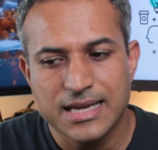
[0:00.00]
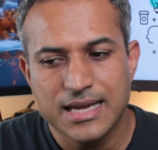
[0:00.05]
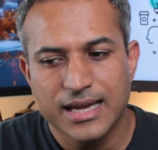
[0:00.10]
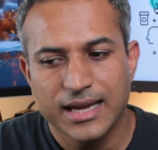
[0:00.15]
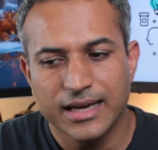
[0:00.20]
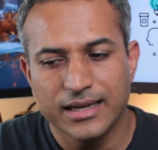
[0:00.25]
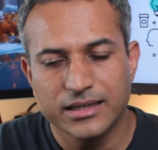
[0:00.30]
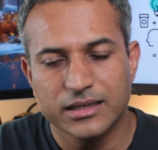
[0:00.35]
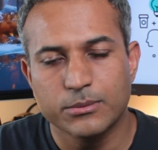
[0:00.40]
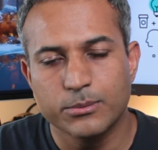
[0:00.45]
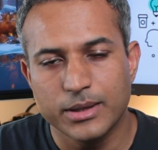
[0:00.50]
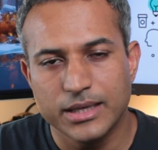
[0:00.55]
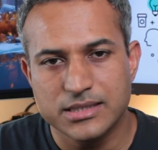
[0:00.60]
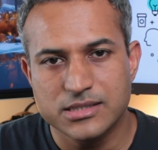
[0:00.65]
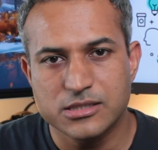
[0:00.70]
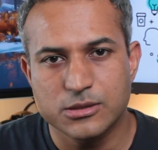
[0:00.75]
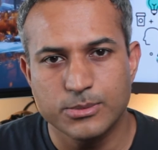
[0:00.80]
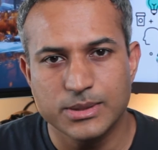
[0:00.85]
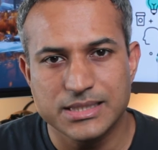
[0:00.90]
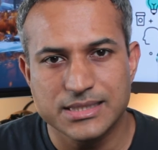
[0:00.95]
It remains
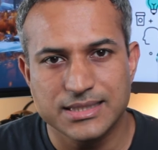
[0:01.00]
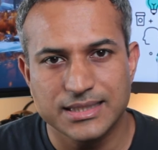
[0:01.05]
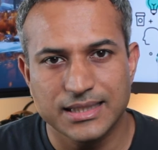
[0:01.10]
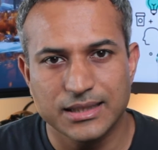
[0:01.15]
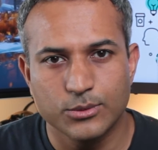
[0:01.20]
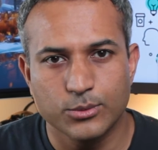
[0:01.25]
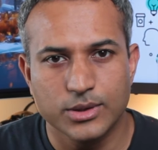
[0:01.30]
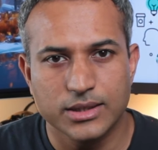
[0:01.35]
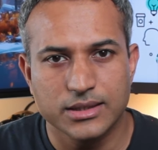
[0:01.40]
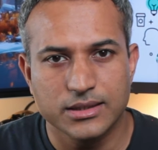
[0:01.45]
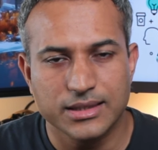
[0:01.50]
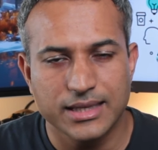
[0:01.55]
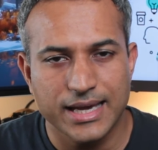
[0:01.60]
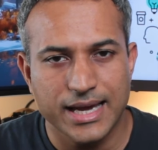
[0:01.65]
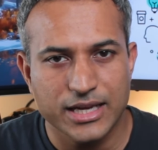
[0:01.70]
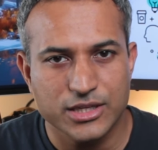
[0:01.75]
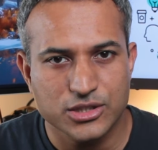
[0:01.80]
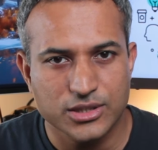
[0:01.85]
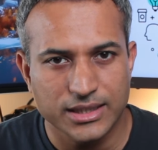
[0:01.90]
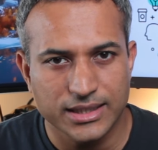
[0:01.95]
to be seen whether they
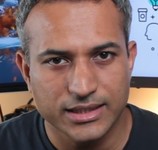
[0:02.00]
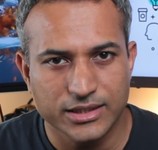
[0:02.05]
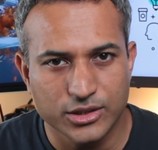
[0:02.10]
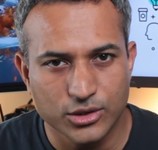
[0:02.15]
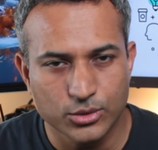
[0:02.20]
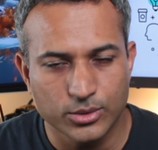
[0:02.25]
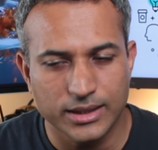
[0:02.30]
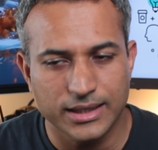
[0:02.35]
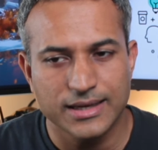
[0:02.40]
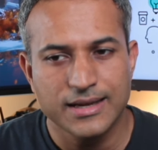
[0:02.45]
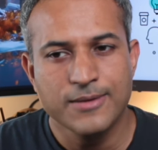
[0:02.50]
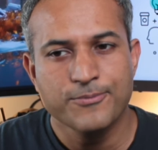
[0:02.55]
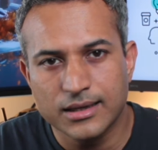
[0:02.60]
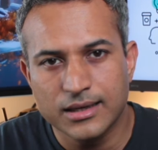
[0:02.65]
actually do it.